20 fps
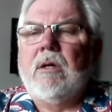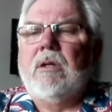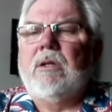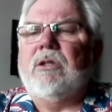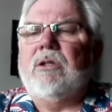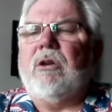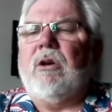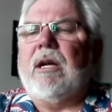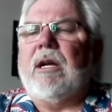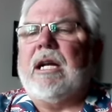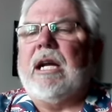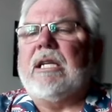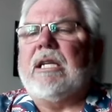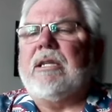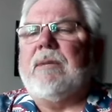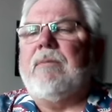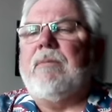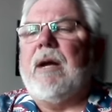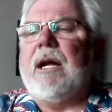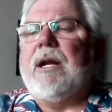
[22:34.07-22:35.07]
Sorry, guys.
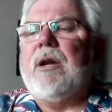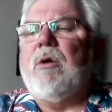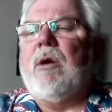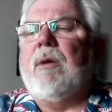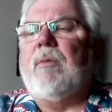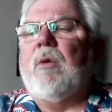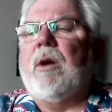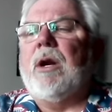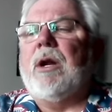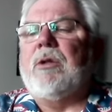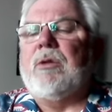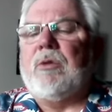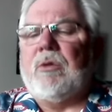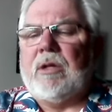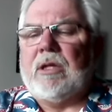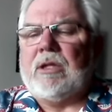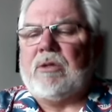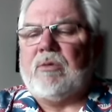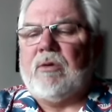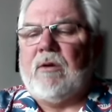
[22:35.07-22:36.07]
I know I'm running through
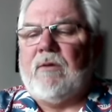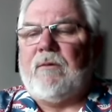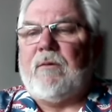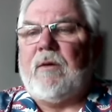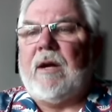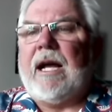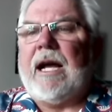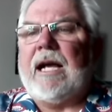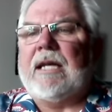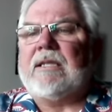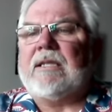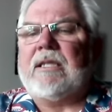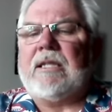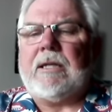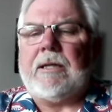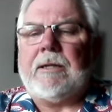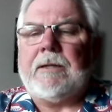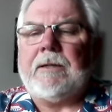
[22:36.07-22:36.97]
this real fast.